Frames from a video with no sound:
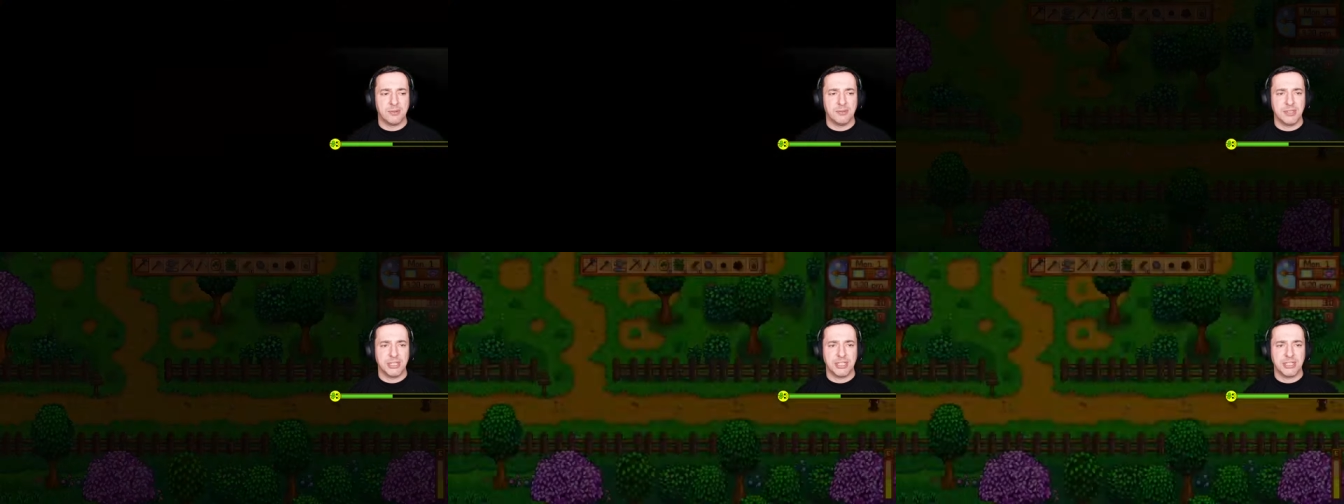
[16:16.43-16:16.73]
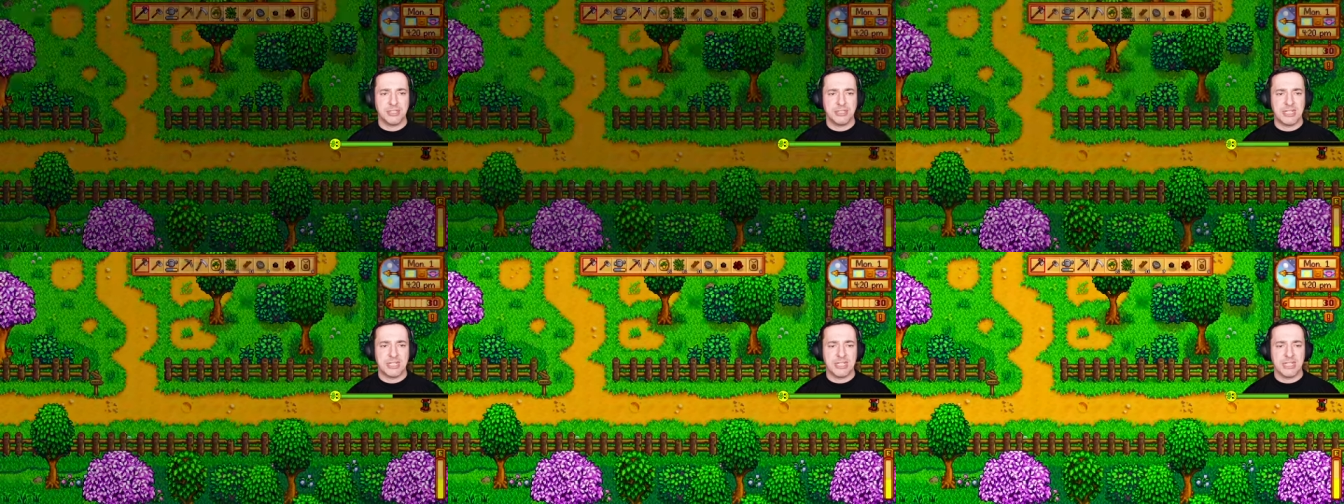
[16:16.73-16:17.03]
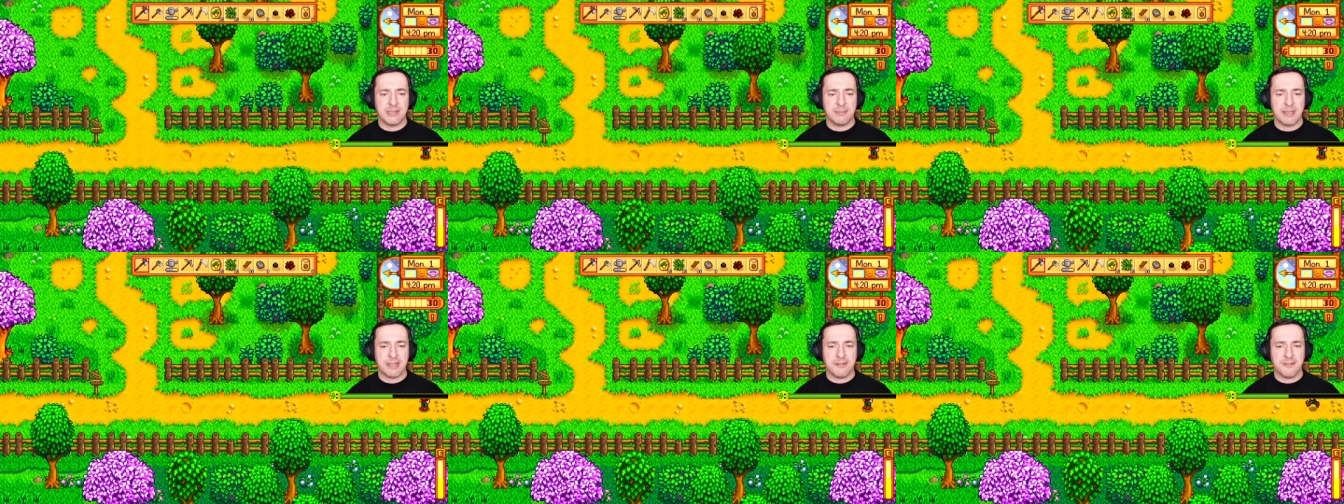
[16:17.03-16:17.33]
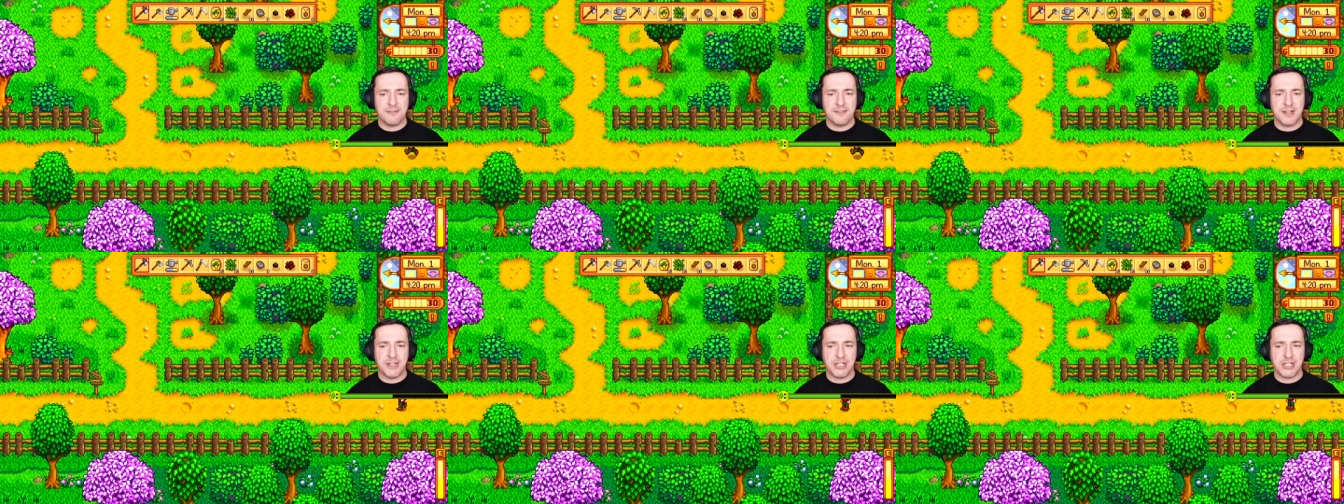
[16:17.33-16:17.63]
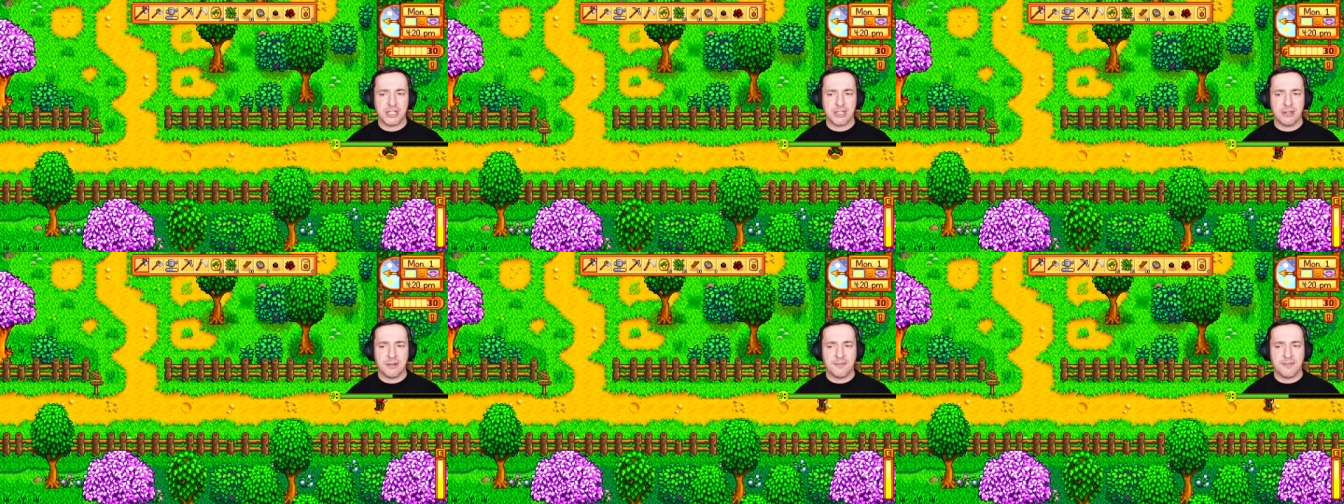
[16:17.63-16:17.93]
we should think about
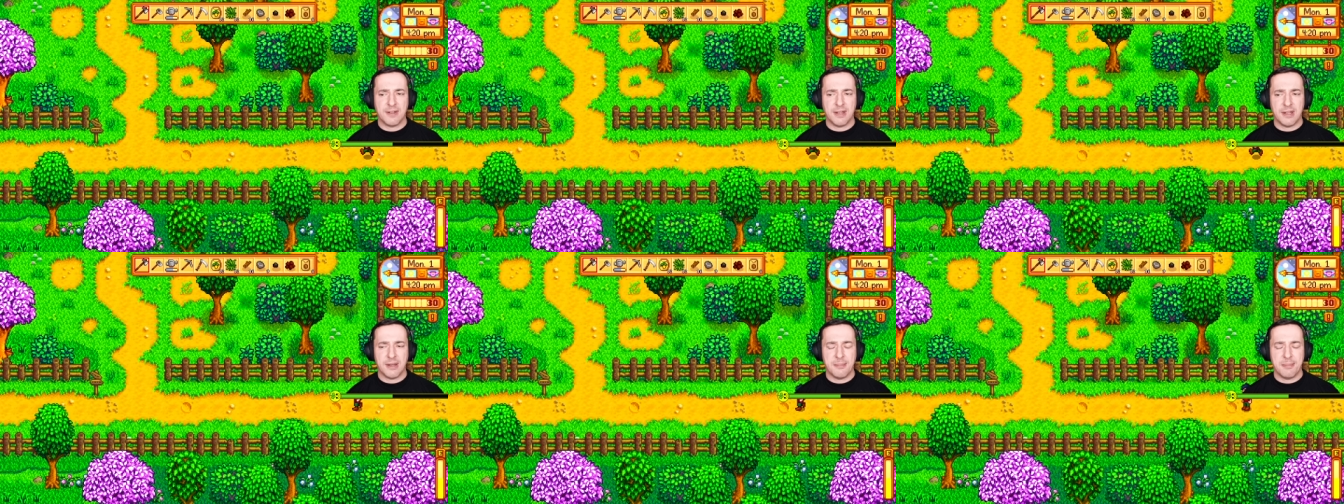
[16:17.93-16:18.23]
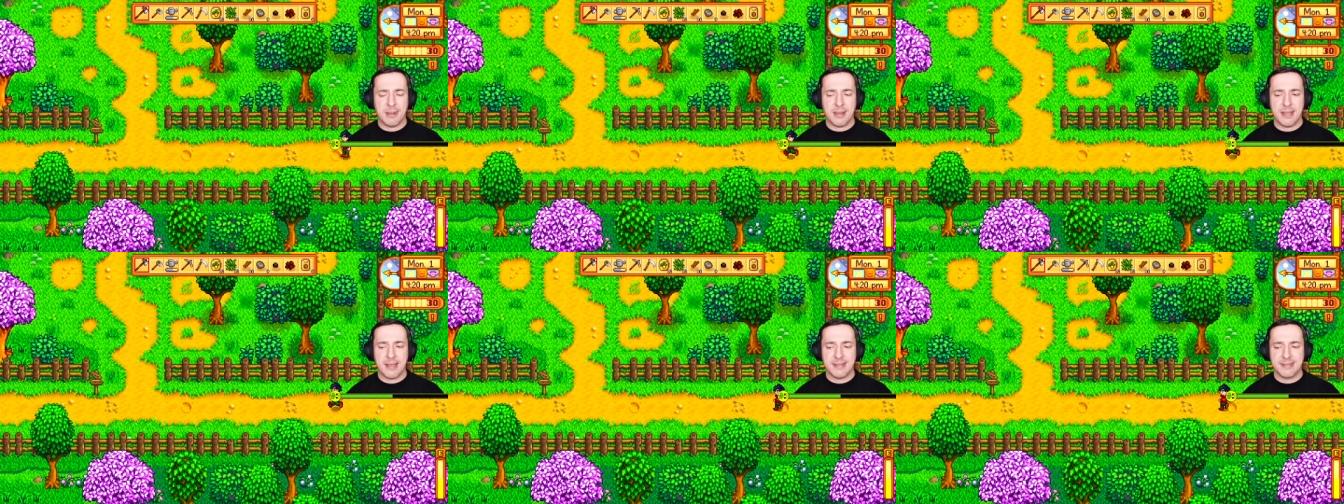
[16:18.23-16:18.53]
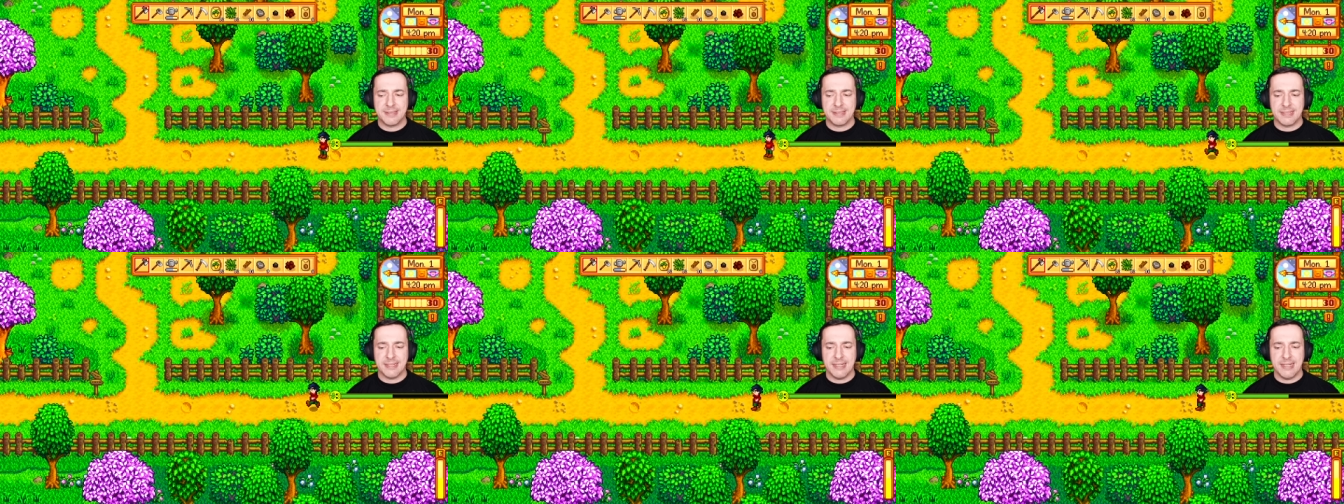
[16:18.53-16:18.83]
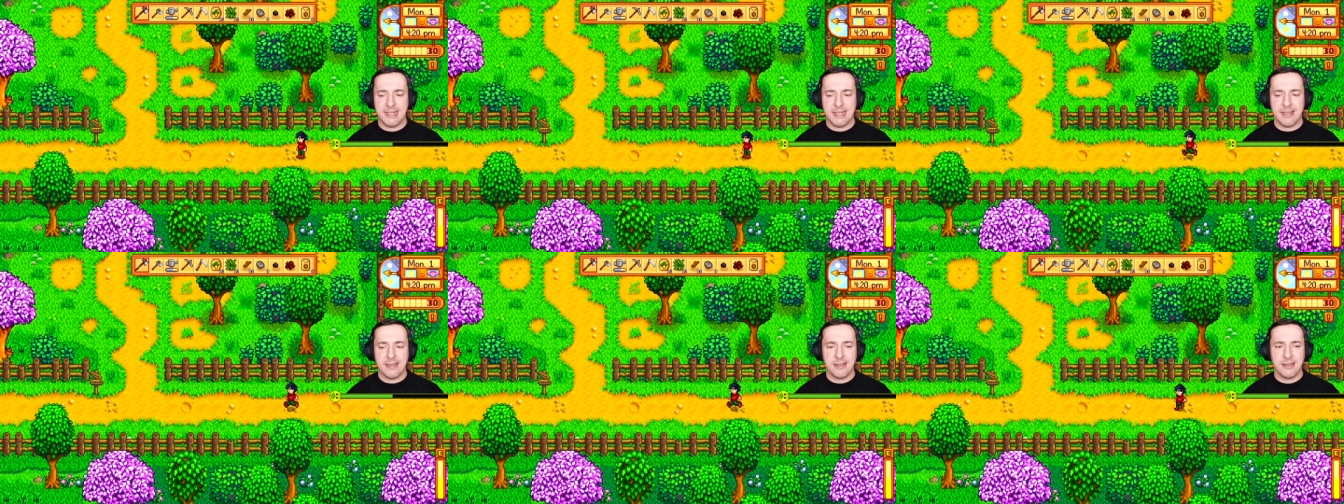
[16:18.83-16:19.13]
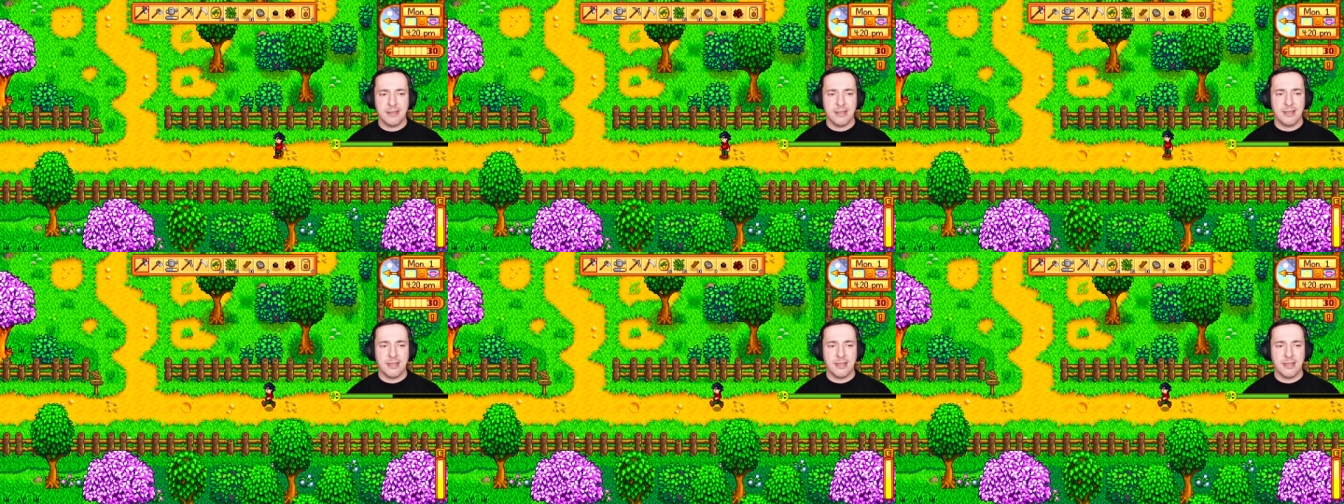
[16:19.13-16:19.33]
finishing off our planting here